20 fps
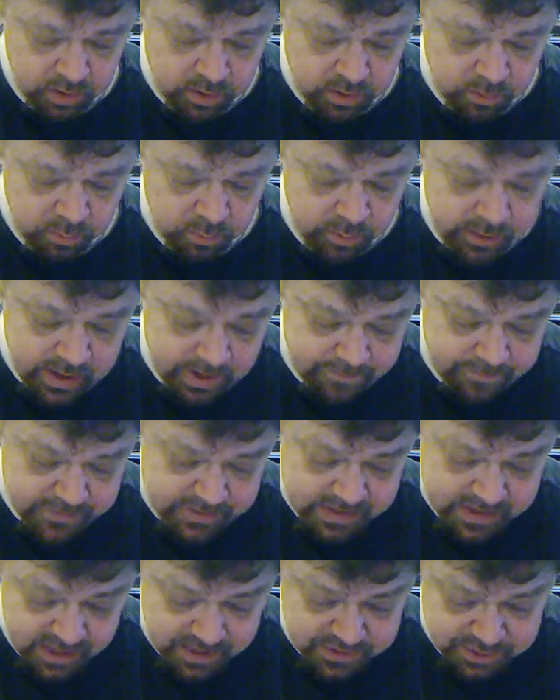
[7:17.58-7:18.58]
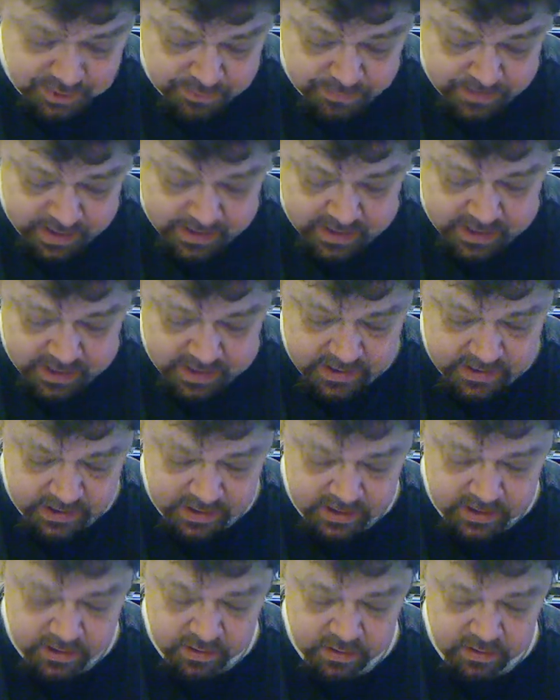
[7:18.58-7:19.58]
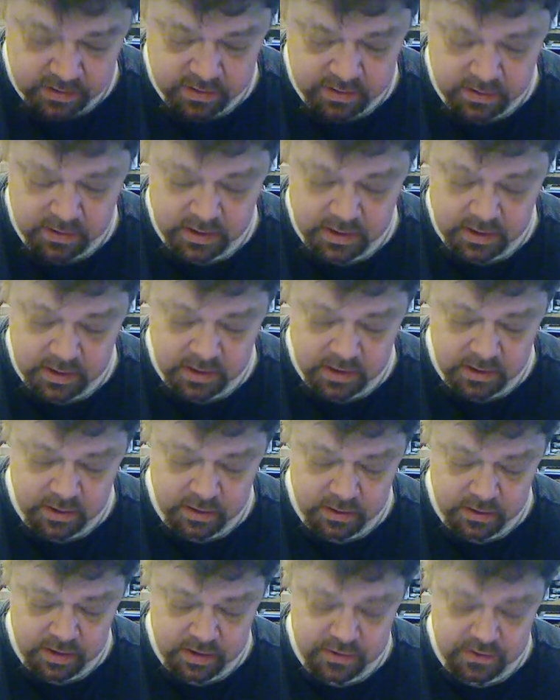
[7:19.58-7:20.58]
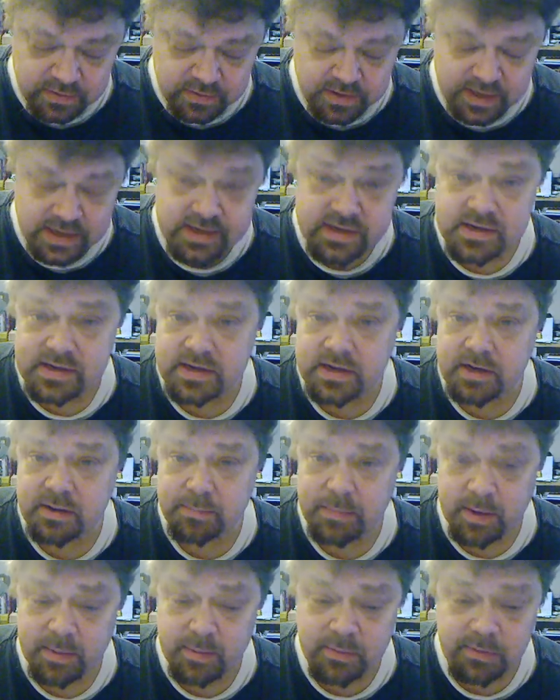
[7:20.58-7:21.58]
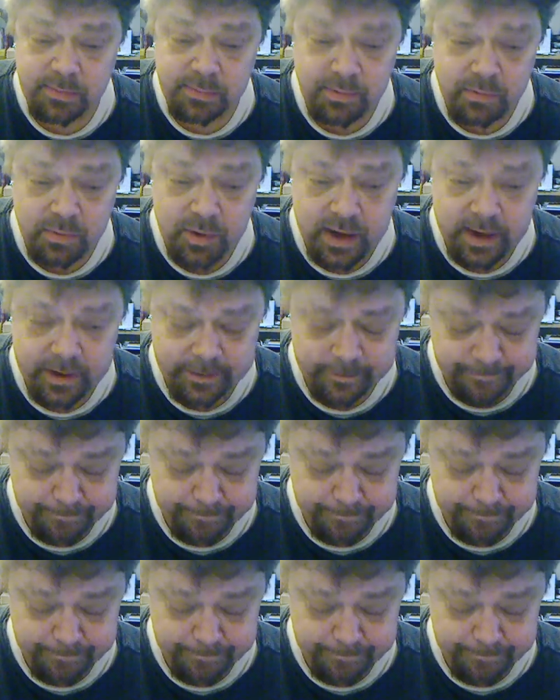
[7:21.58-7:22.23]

Re-emphasize your main idea and your thesis in a memorable way.